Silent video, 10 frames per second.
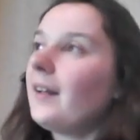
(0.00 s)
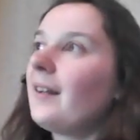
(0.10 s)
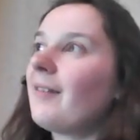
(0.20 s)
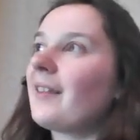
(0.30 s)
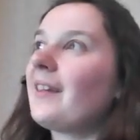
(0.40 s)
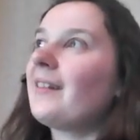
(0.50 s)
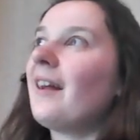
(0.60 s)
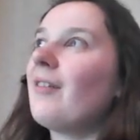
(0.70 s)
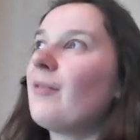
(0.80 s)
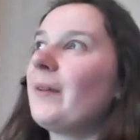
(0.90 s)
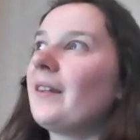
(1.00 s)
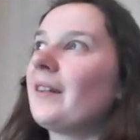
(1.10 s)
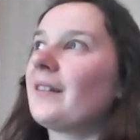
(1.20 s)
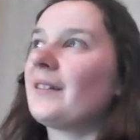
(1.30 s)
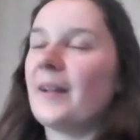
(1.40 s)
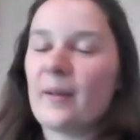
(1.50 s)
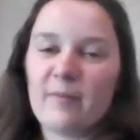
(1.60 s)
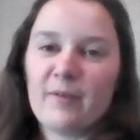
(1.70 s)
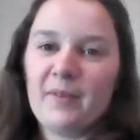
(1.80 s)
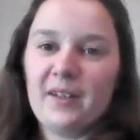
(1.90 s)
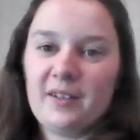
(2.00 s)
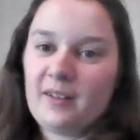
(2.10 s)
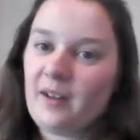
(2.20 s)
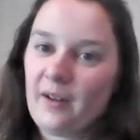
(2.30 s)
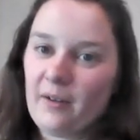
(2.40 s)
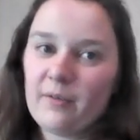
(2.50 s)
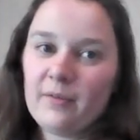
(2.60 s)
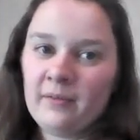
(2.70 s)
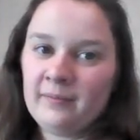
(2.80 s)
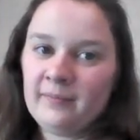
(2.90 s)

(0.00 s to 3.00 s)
Anyway, I think now would be a good time for me to go.